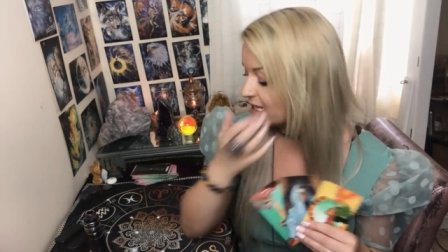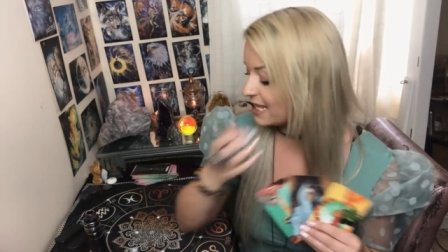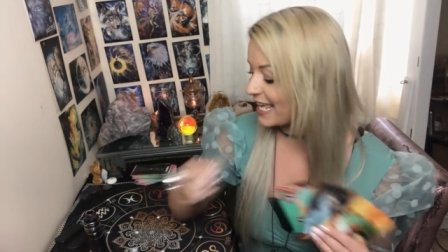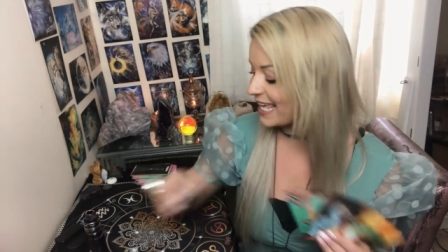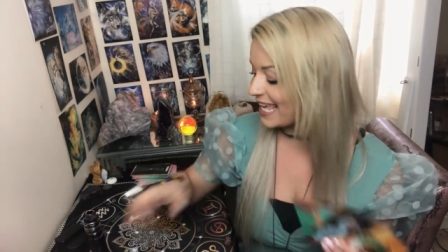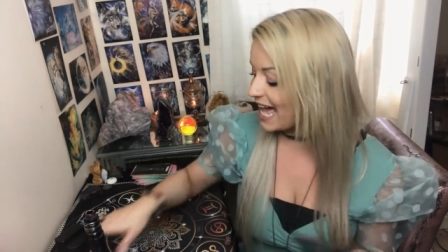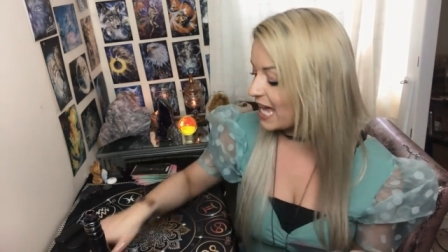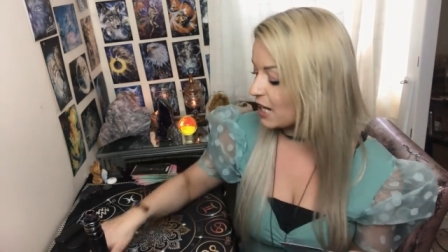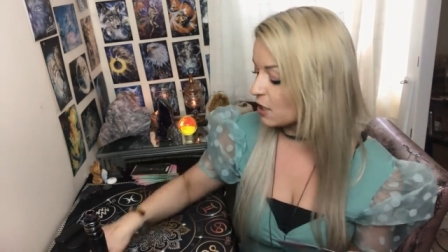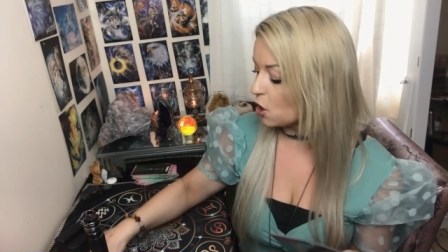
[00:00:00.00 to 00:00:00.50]
They
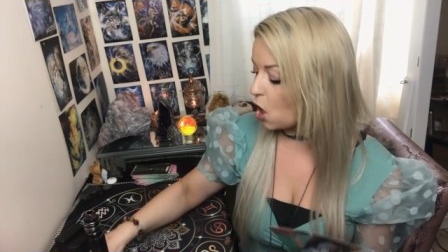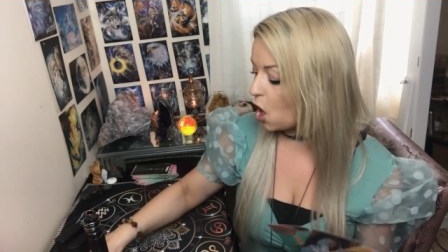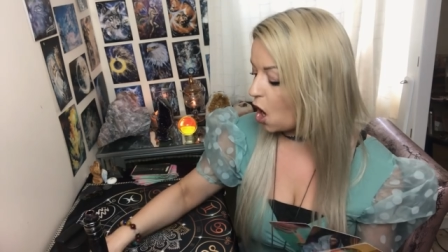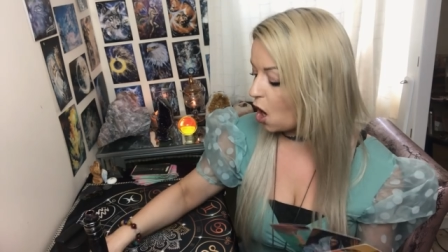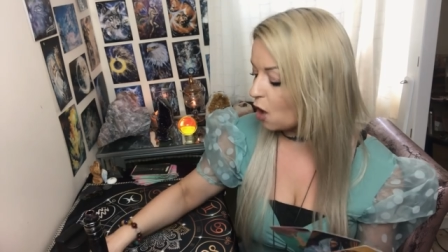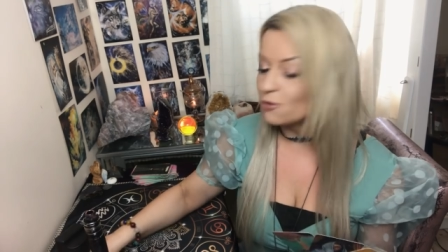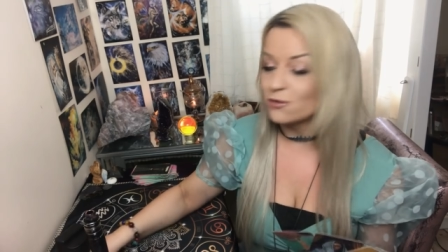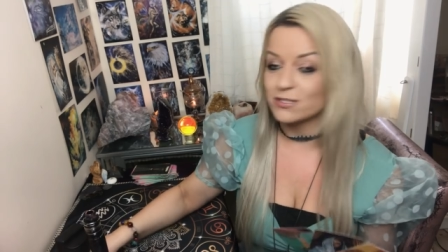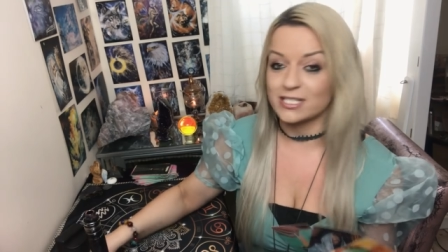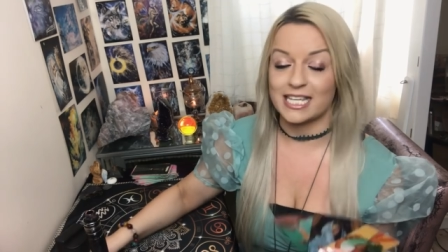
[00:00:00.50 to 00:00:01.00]
cannot
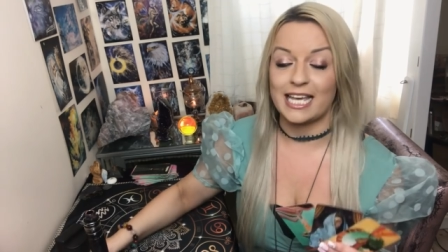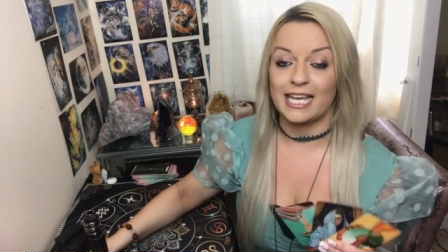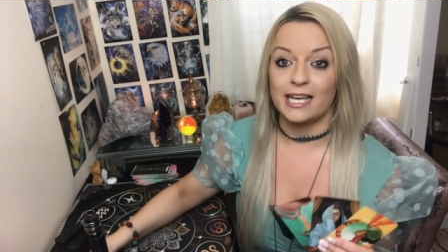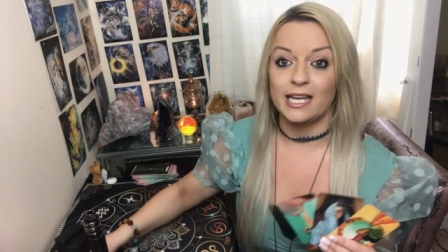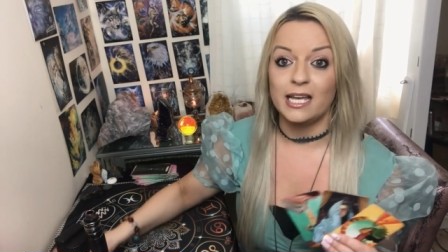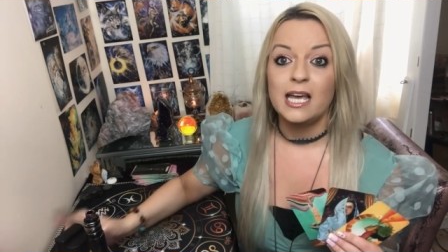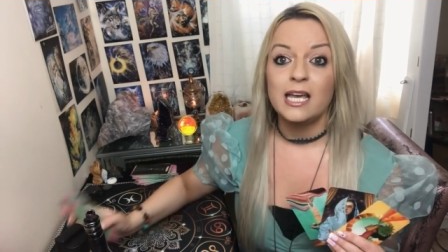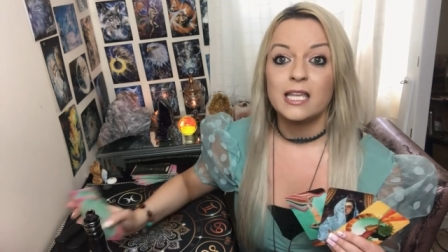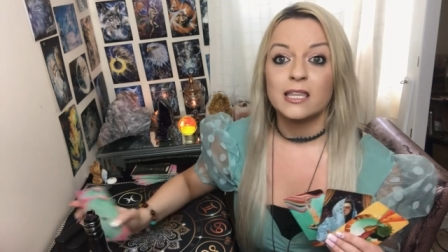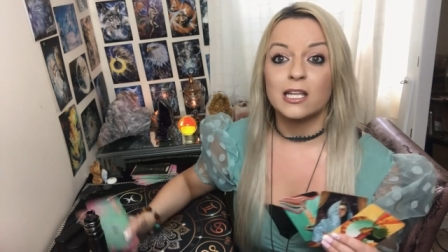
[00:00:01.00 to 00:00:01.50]
hold it.
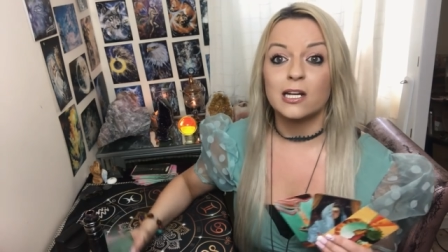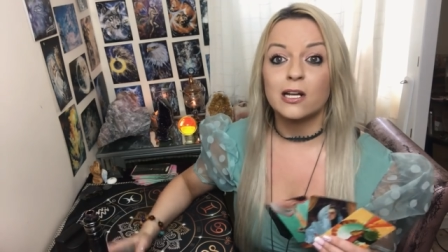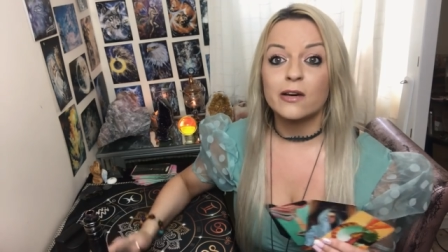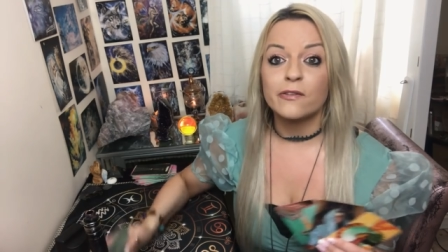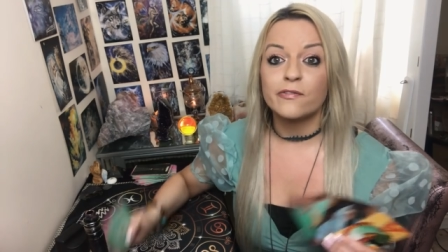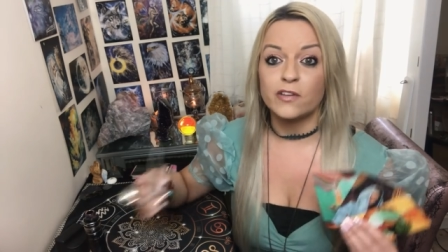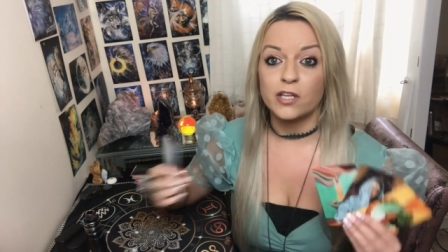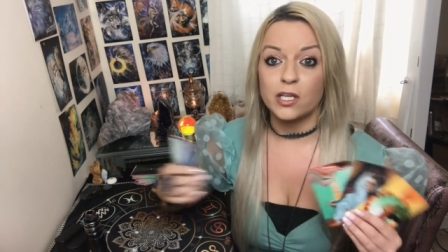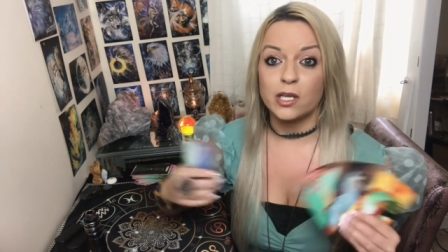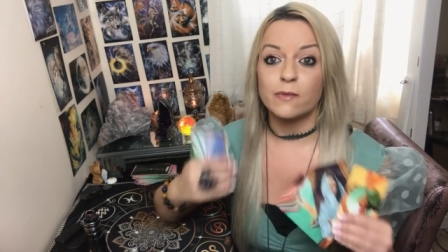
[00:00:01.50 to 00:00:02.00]
The
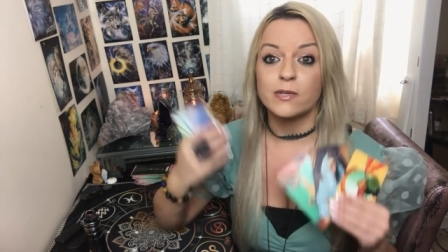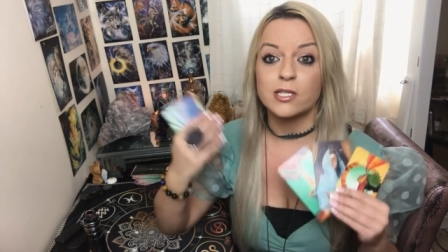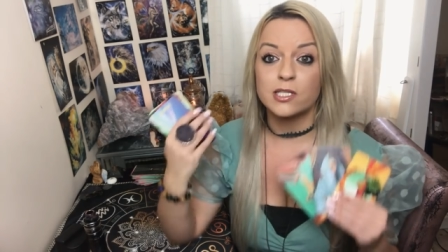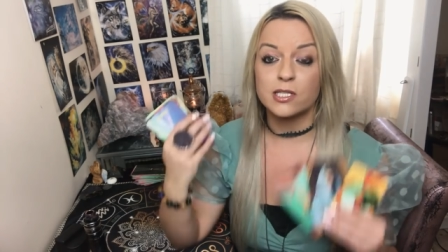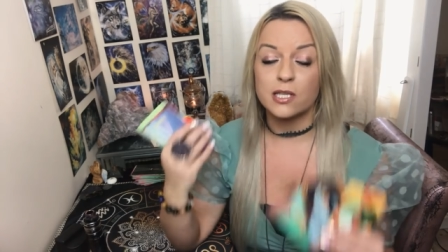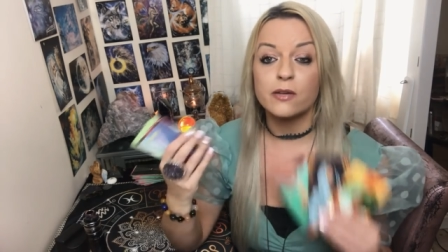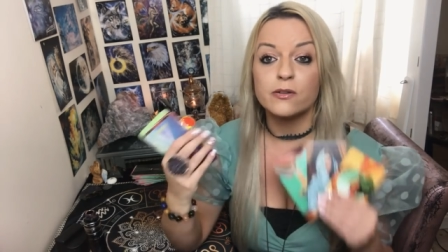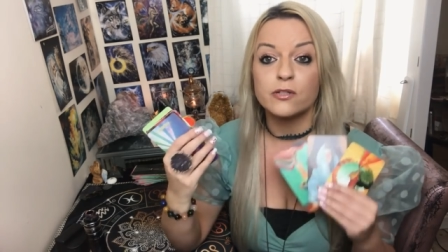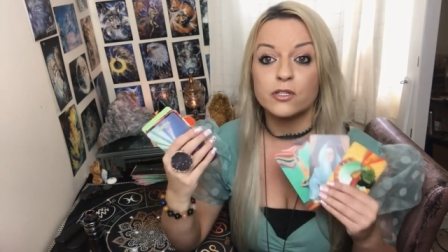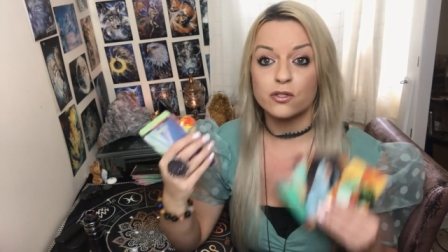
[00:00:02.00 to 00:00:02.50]
love for you is
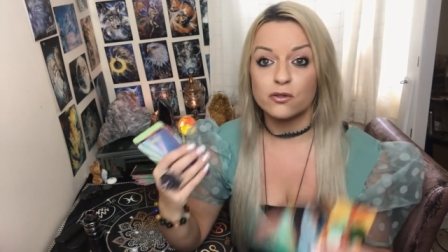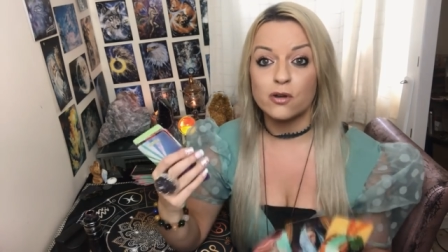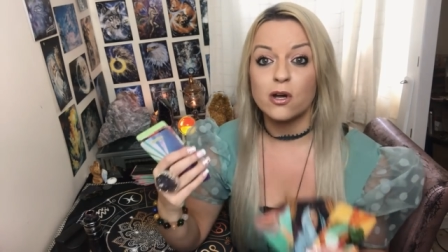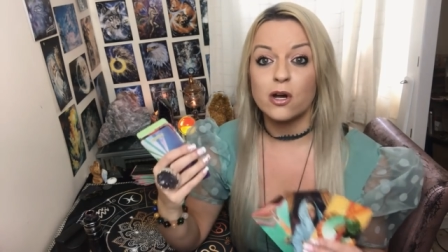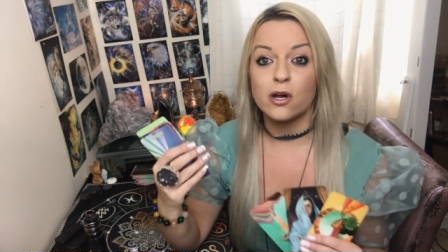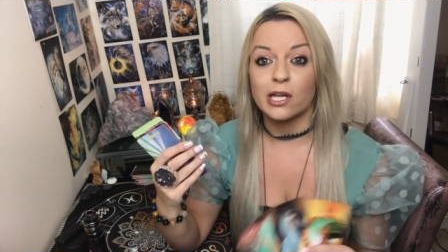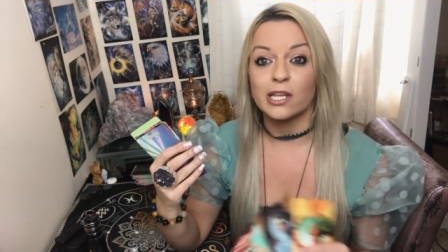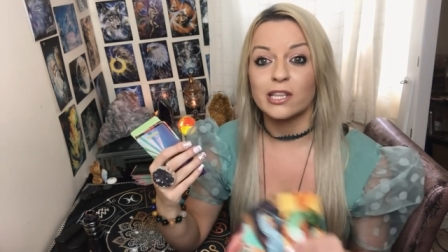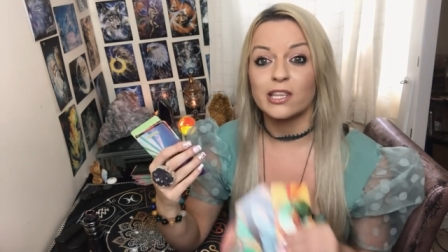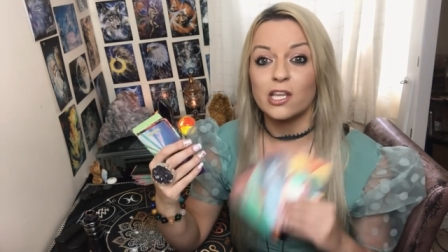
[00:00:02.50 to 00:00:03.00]
so
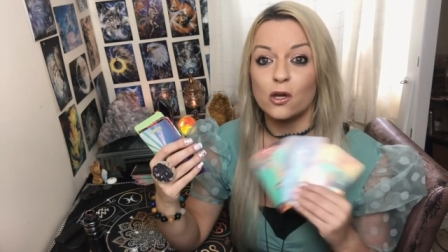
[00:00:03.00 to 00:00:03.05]
strong,